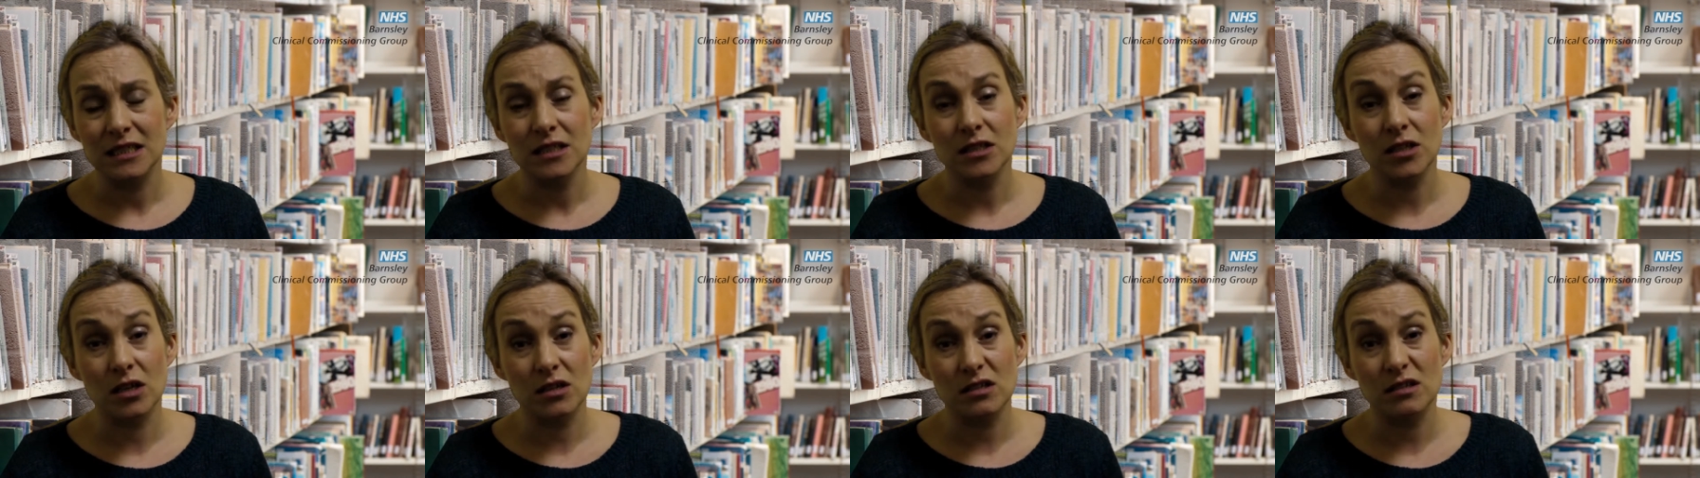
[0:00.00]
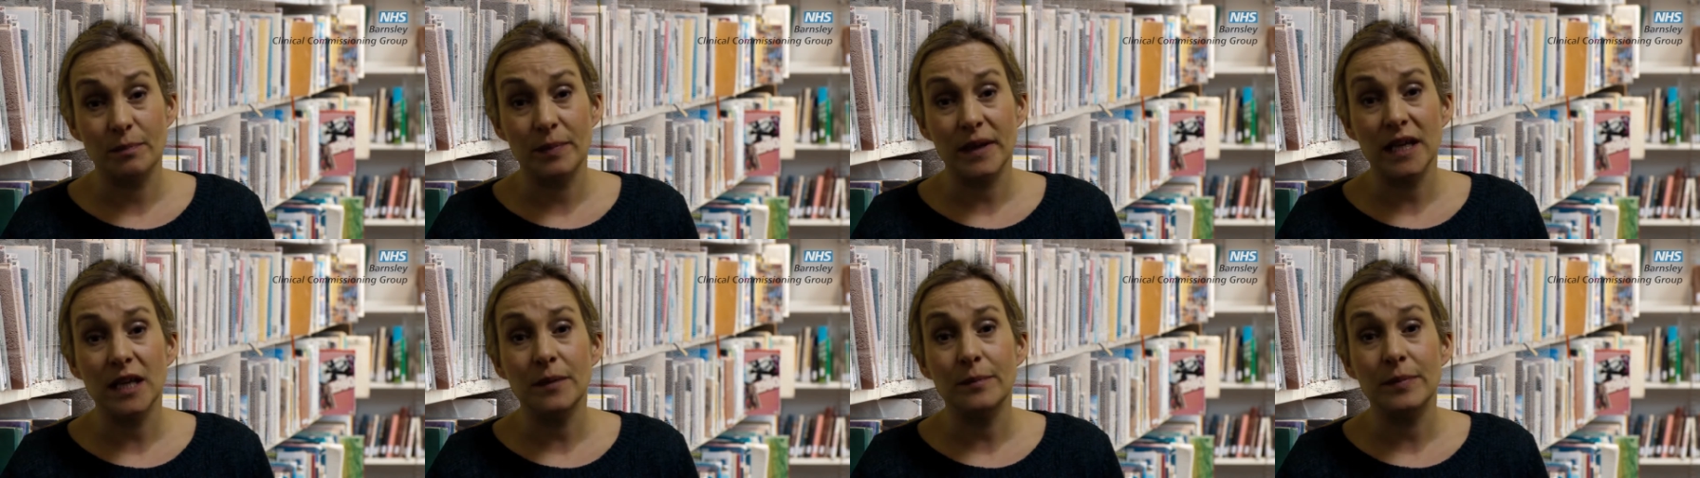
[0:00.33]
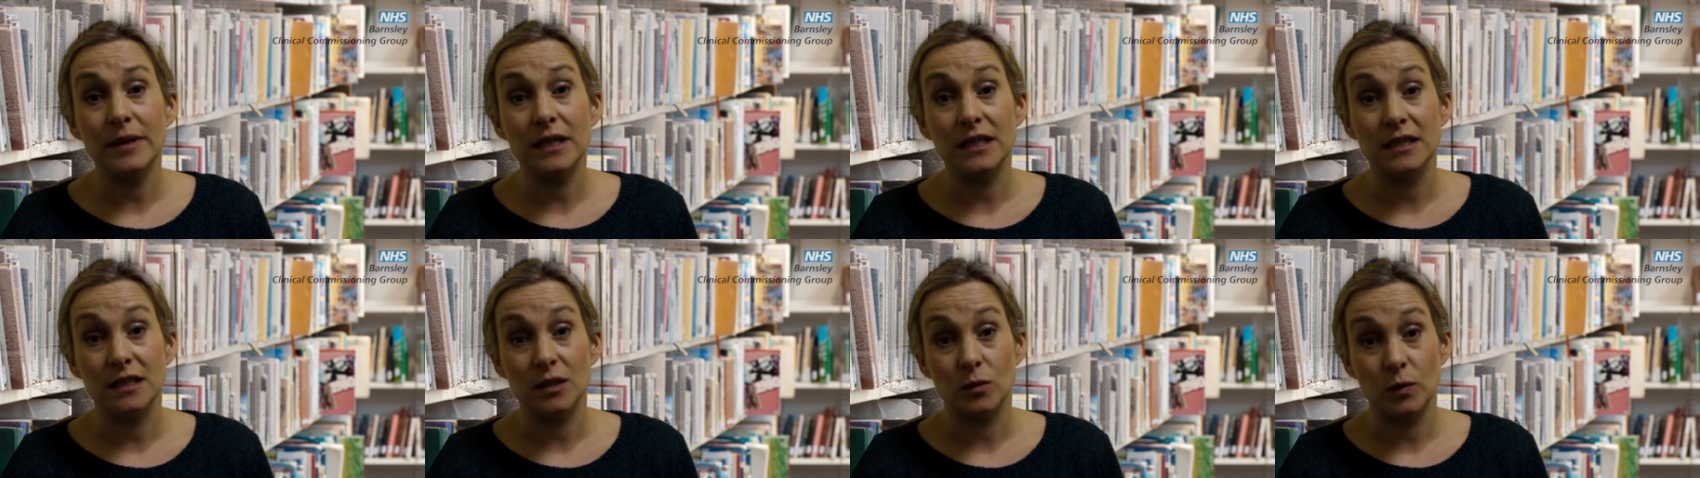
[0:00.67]
Lots of
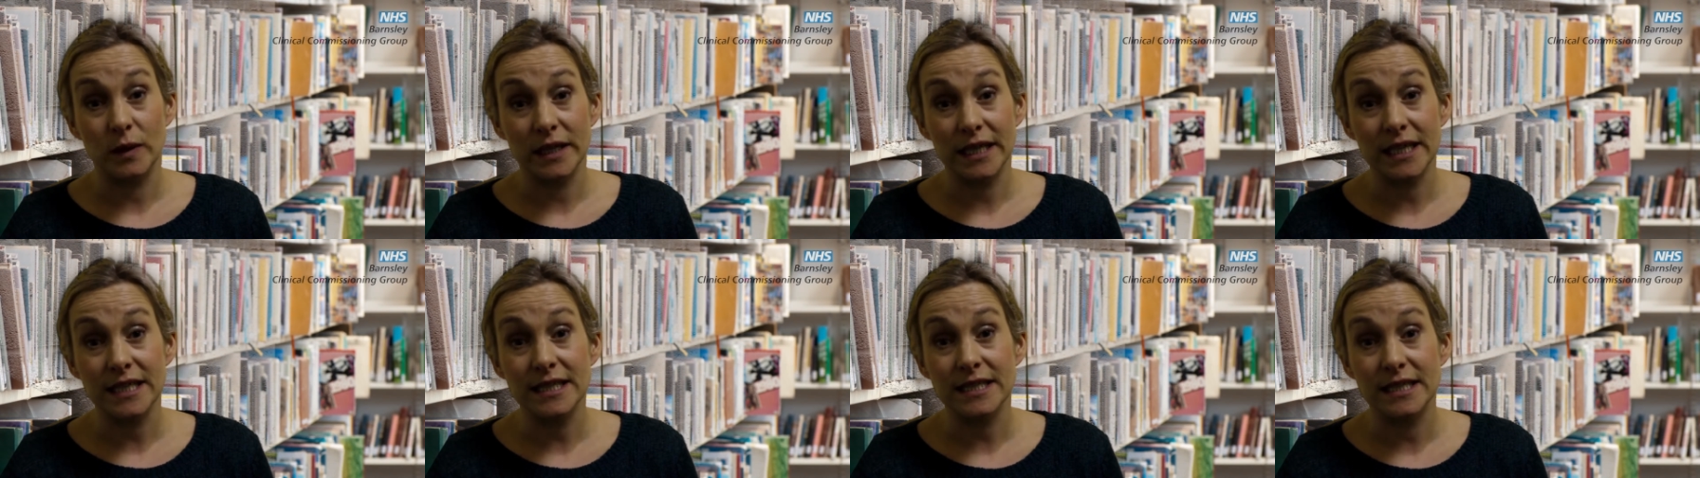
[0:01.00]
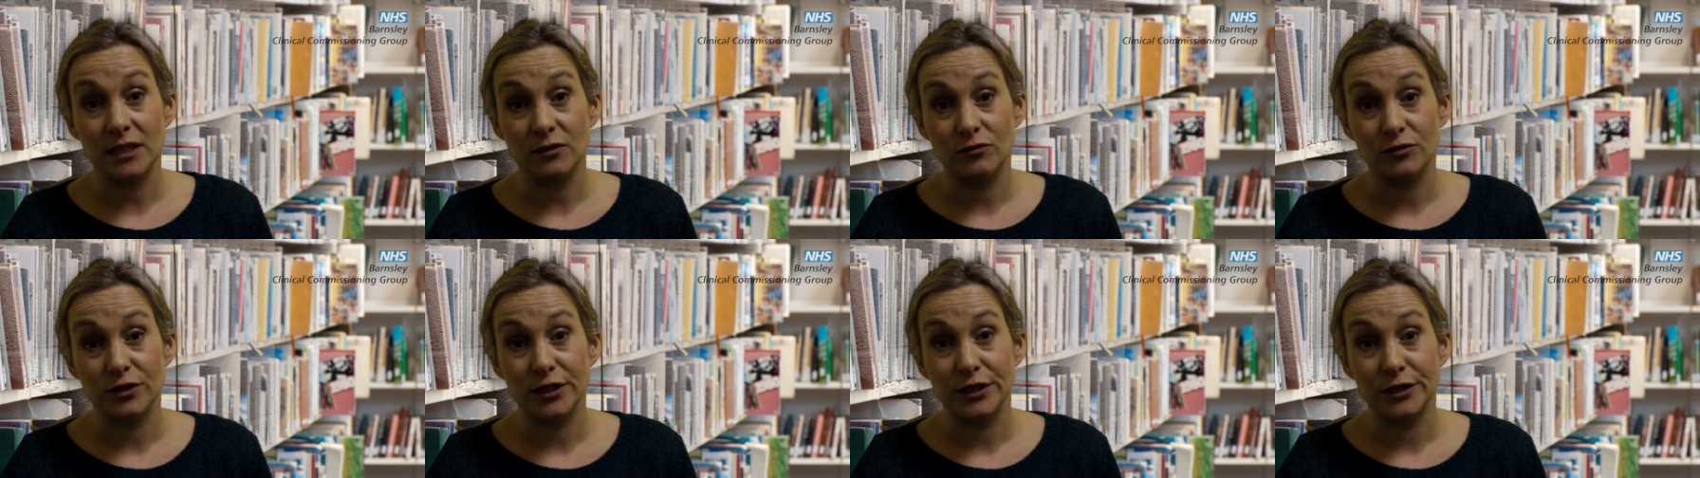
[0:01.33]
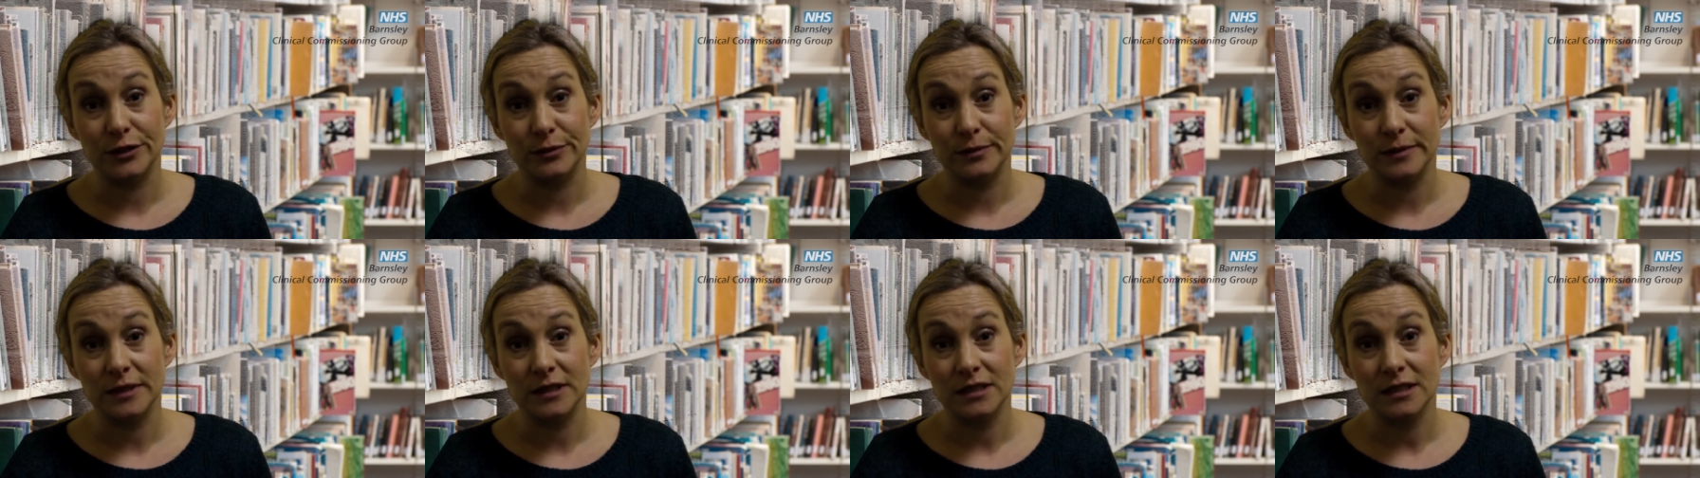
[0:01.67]
people in the waiting
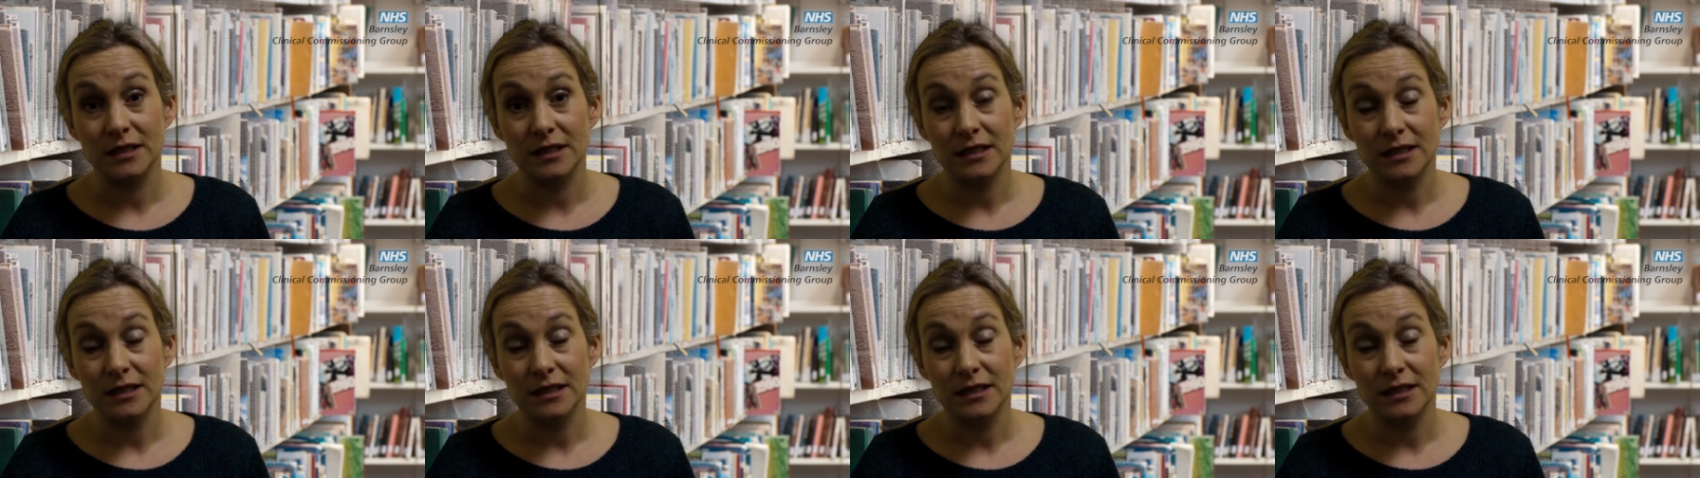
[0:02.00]
room.